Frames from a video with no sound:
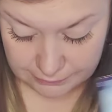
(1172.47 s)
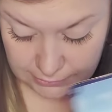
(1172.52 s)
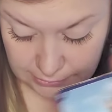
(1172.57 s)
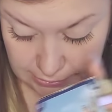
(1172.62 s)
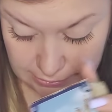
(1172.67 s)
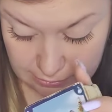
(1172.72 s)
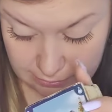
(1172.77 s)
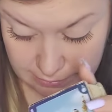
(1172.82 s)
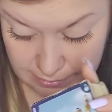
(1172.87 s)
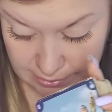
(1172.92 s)
a
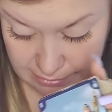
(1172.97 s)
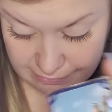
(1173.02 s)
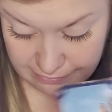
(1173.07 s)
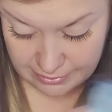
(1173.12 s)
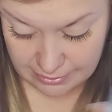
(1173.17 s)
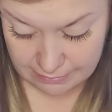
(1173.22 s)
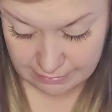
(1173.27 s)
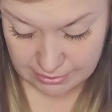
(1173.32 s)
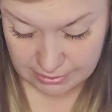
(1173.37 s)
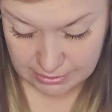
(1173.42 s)
little bit of
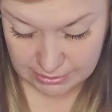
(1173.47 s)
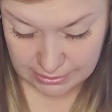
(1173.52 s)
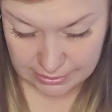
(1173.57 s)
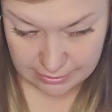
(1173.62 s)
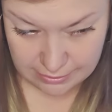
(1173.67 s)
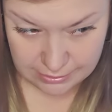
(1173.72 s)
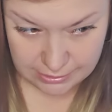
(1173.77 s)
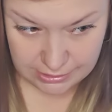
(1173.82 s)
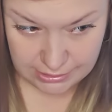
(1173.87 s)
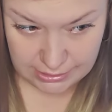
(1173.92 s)
feminine
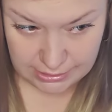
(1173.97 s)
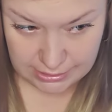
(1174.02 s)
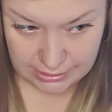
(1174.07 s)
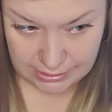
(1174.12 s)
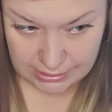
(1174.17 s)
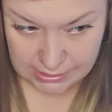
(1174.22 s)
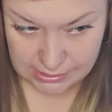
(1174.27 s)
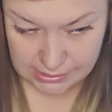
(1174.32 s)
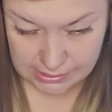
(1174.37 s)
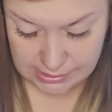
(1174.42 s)
energy, I
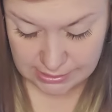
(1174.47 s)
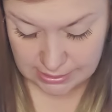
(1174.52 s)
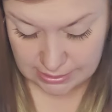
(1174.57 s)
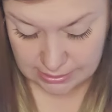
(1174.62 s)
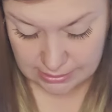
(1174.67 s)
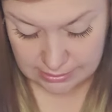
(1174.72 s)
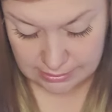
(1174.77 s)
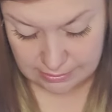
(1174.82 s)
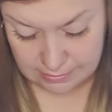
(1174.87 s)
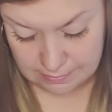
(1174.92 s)
guess.
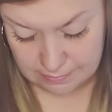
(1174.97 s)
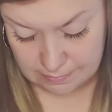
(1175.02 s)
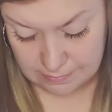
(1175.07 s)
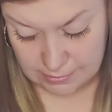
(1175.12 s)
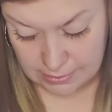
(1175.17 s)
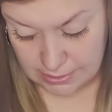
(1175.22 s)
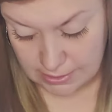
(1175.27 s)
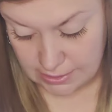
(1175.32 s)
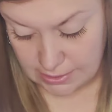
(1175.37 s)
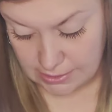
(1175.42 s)
Um,
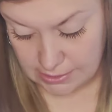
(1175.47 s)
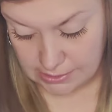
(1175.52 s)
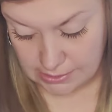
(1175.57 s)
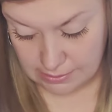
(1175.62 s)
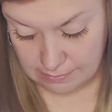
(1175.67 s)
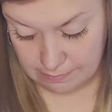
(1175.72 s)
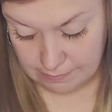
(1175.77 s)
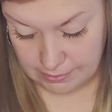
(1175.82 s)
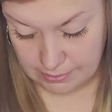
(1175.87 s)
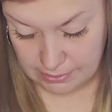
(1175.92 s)

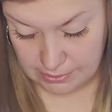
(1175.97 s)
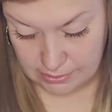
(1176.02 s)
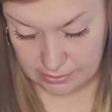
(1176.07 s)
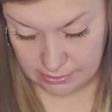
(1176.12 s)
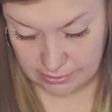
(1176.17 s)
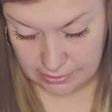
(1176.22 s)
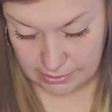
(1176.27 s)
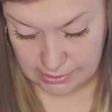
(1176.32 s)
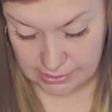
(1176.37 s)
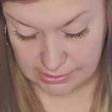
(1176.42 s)
but
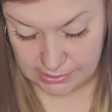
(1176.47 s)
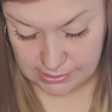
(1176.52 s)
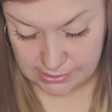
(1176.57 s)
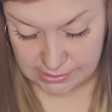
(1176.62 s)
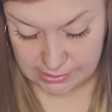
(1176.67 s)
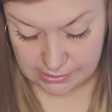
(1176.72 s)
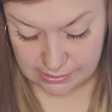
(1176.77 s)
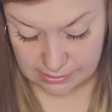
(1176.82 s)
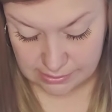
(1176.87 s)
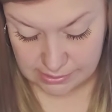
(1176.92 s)
there is
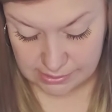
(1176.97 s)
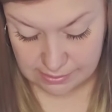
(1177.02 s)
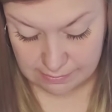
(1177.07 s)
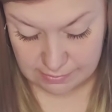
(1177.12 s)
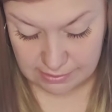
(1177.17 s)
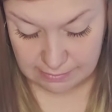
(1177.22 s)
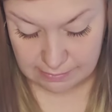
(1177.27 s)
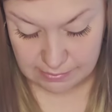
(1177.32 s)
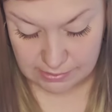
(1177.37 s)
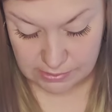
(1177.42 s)
some
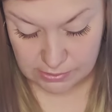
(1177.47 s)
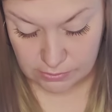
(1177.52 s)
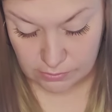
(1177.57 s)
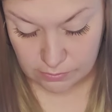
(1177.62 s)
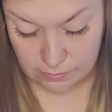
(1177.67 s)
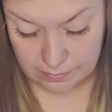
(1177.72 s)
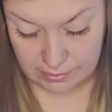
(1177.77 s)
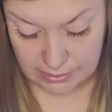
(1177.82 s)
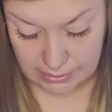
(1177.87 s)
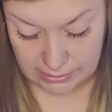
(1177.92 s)
type of
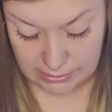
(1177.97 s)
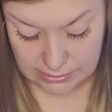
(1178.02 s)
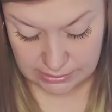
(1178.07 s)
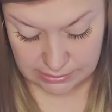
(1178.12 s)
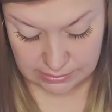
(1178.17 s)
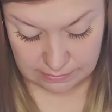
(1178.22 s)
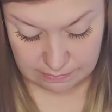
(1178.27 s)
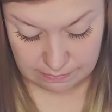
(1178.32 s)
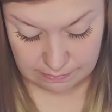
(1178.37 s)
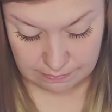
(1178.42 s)

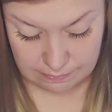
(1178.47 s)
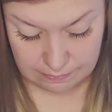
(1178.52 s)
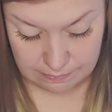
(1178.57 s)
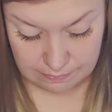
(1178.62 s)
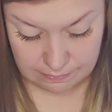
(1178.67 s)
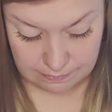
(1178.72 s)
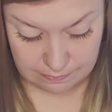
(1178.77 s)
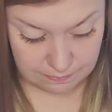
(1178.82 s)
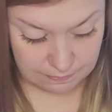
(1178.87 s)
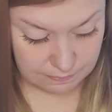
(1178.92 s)
soulmate
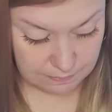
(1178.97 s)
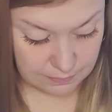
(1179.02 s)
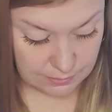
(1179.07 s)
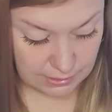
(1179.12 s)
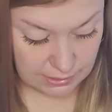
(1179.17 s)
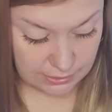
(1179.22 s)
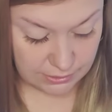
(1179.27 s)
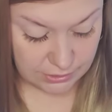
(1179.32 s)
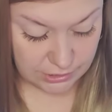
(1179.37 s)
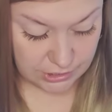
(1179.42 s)

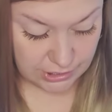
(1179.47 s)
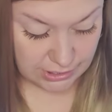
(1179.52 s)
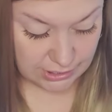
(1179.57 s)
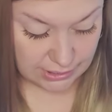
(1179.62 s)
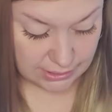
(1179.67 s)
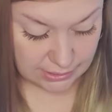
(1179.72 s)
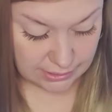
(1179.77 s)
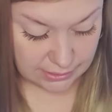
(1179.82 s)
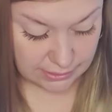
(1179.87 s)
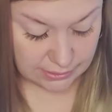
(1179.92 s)
energy
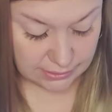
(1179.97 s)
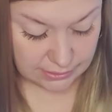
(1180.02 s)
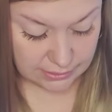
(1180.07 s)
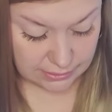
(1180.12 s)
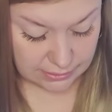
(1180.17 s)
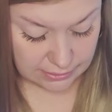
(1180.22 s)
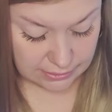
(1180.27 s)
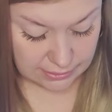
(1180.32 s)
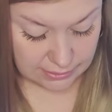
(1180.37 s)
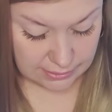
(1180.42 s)
here.
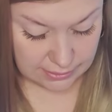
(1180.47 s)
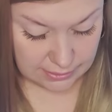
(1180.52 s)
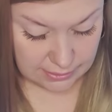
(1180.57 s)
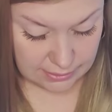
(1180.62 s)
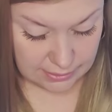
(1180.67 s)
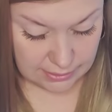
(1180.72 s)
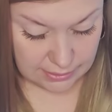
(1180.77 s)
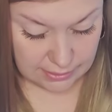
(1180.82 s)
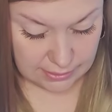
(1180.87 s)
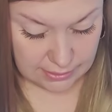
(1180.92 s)

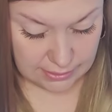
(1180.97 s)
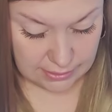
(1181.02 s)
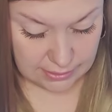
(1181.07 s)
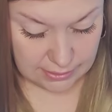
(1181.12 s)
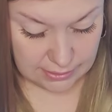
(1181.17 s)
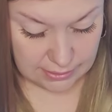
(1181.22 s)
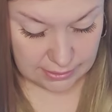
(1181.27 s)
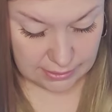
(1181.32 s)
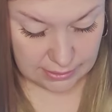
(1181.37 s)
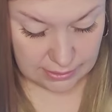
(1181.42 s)

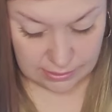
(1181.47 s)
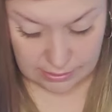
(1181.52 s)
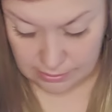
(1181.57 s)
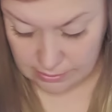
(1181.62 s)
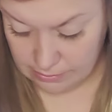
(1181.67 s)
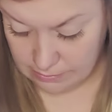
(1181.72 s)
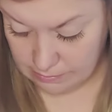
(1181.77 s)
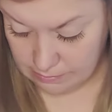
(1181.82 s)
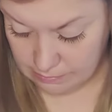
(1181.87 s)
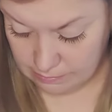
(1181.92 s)

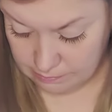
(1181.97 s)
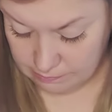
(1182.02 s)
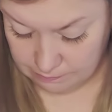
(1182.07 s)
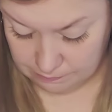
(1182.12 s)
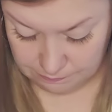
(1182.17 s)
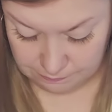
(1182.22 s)
Um,